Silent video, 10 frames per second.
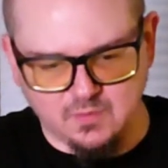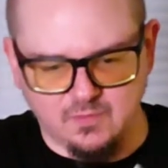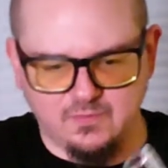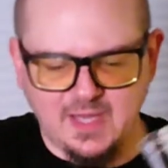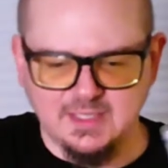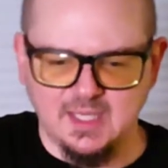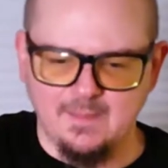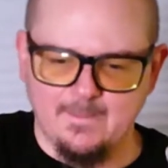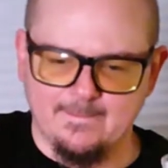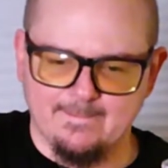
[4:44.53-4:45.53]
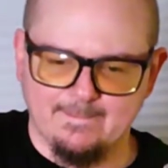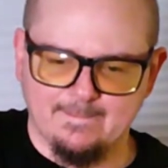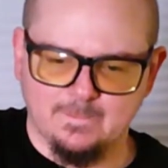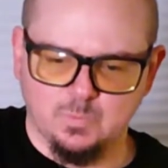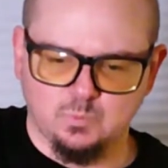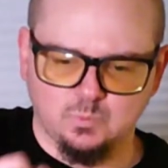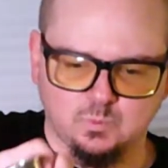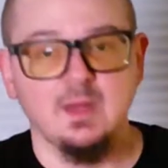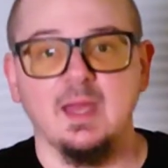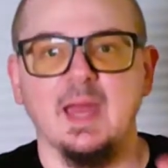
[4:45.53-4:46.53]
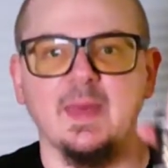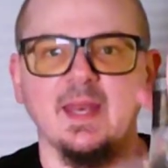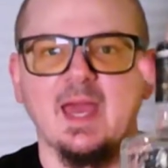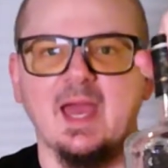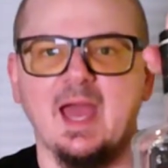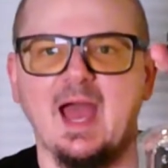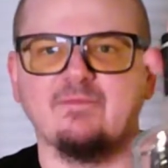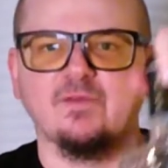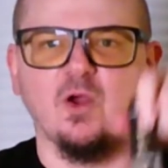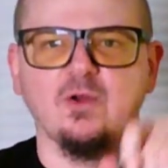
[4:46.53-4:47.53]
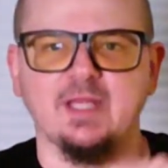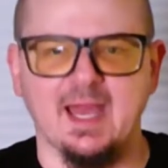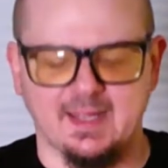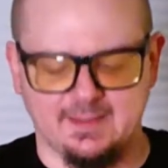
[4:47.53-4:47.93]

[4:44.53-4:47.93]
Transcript: vodka and then half cognac.